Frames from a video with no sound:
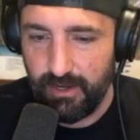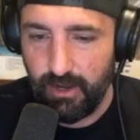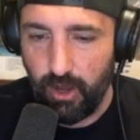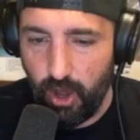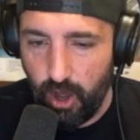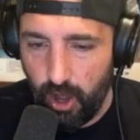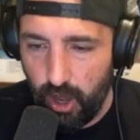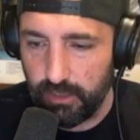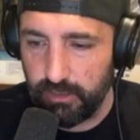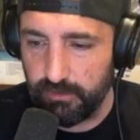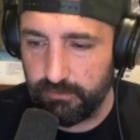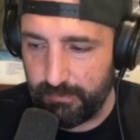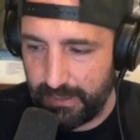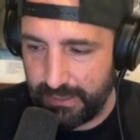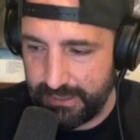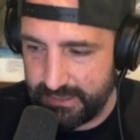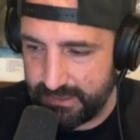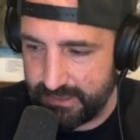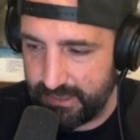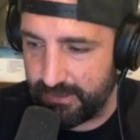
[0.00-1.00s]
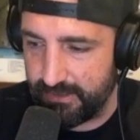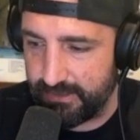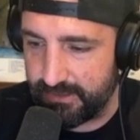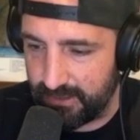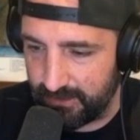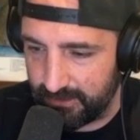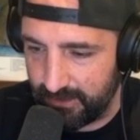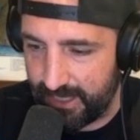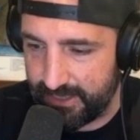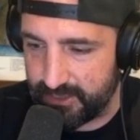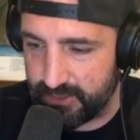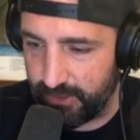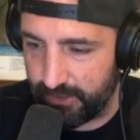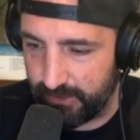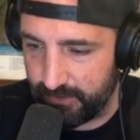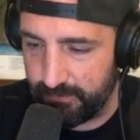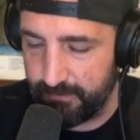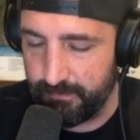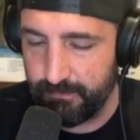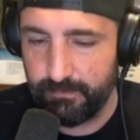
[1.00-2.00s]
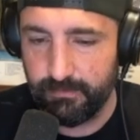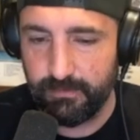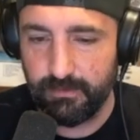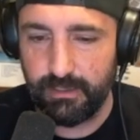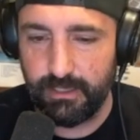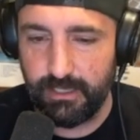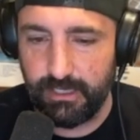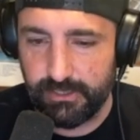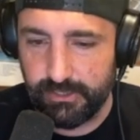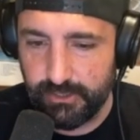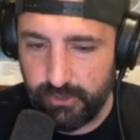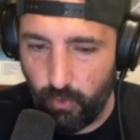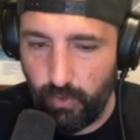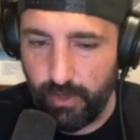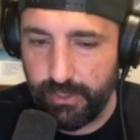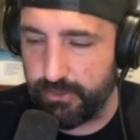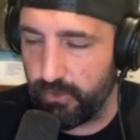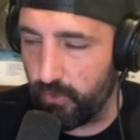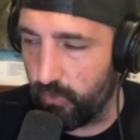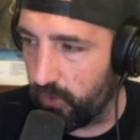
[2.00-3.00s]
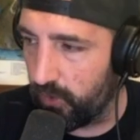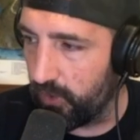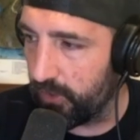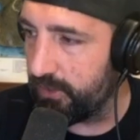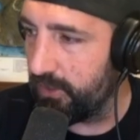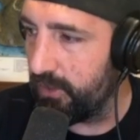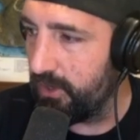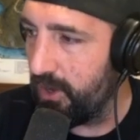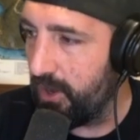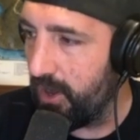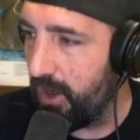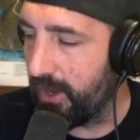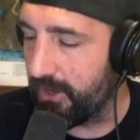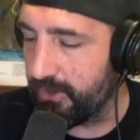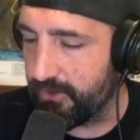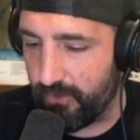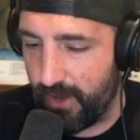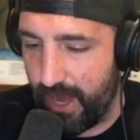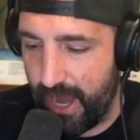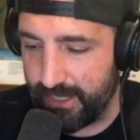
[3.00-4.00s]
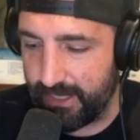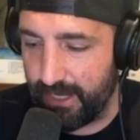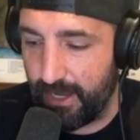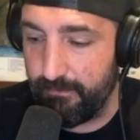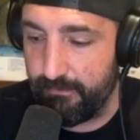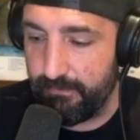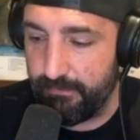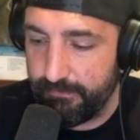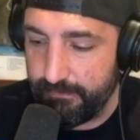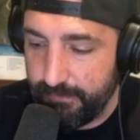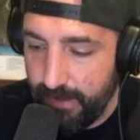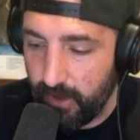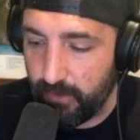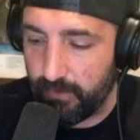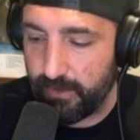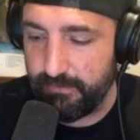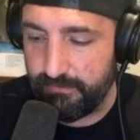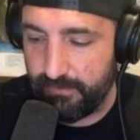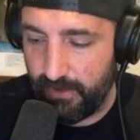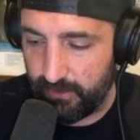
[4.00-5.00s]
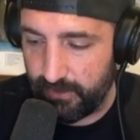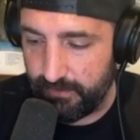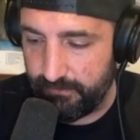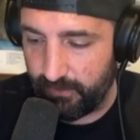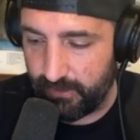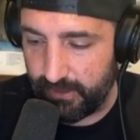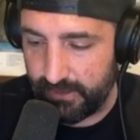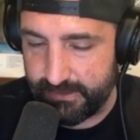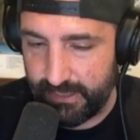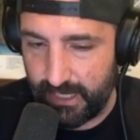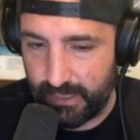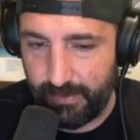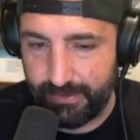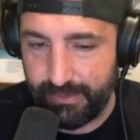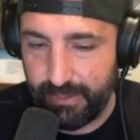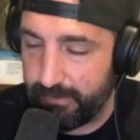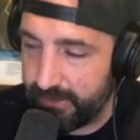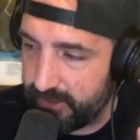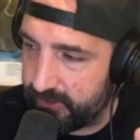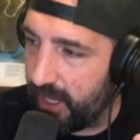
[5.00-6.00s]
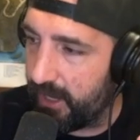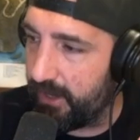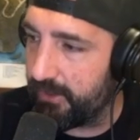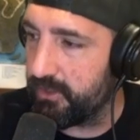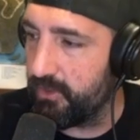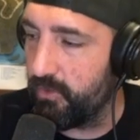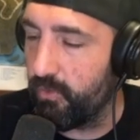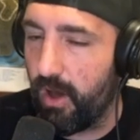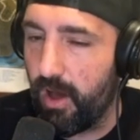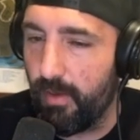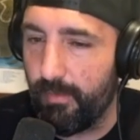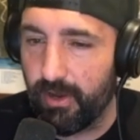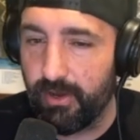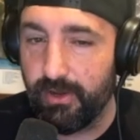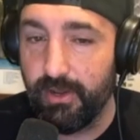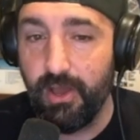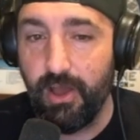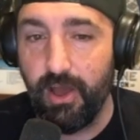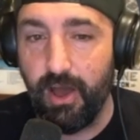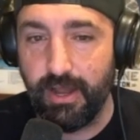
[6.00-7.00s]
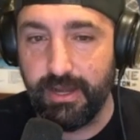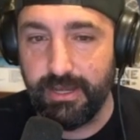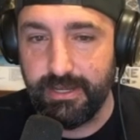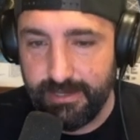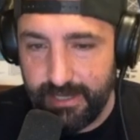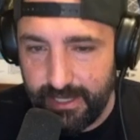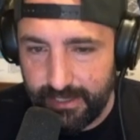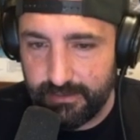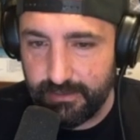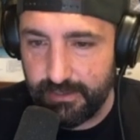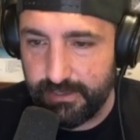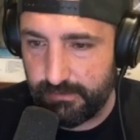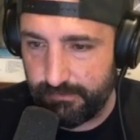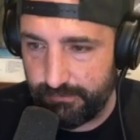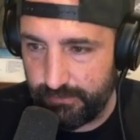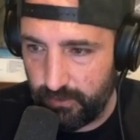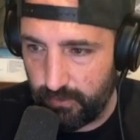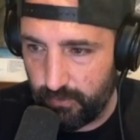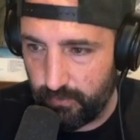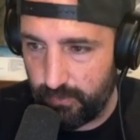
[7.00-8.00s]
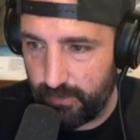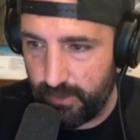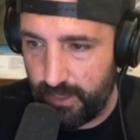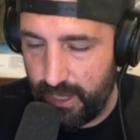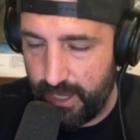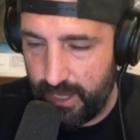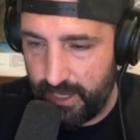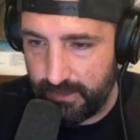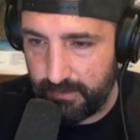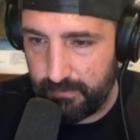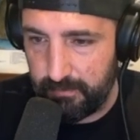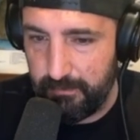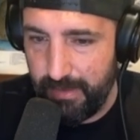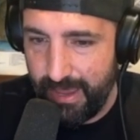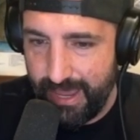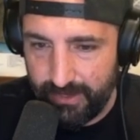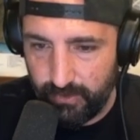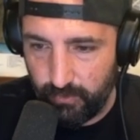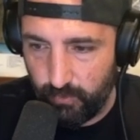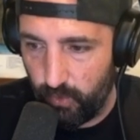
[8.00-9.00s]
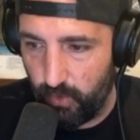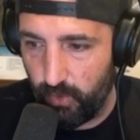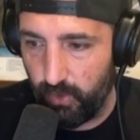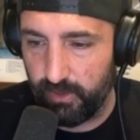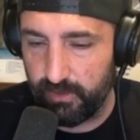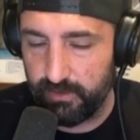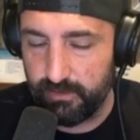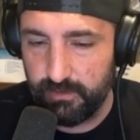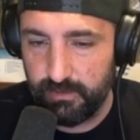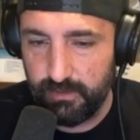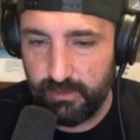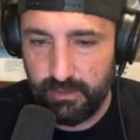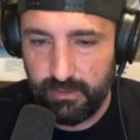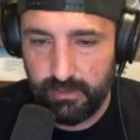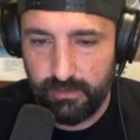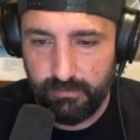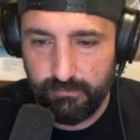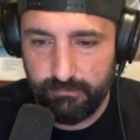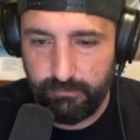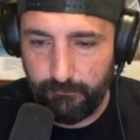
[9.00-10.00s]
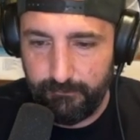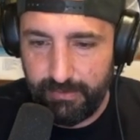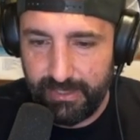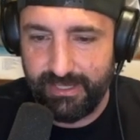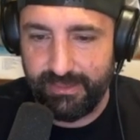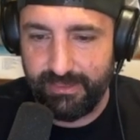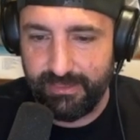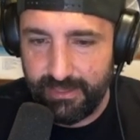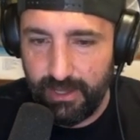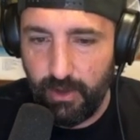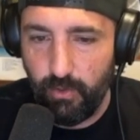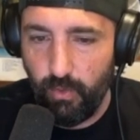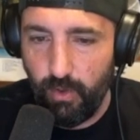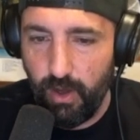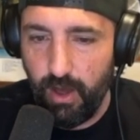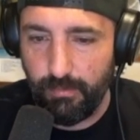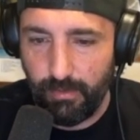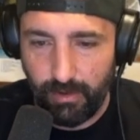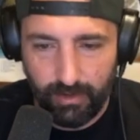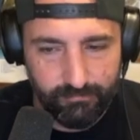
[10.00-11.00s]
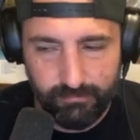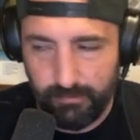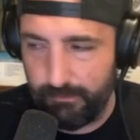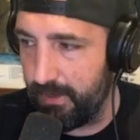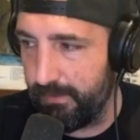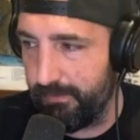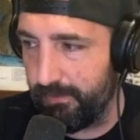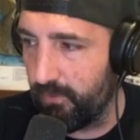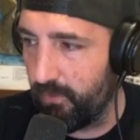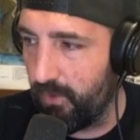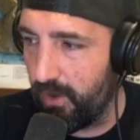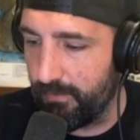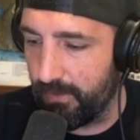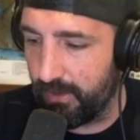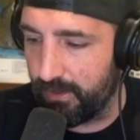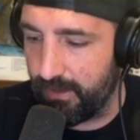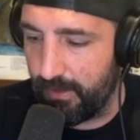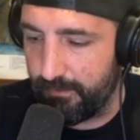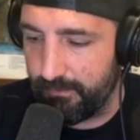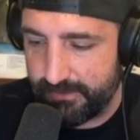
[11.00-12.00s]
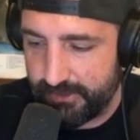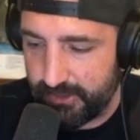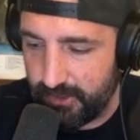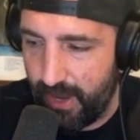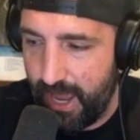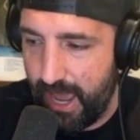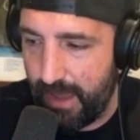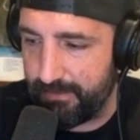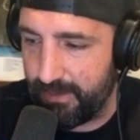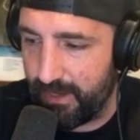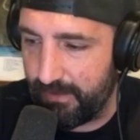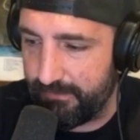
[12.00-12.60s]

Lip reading: all of my son's collection is going to work on track. I'm very, very, very excited about that. But shout out to the Walmart on Nicholasville and Manowar for being the Walmart from people of Walmart. I'm so happy I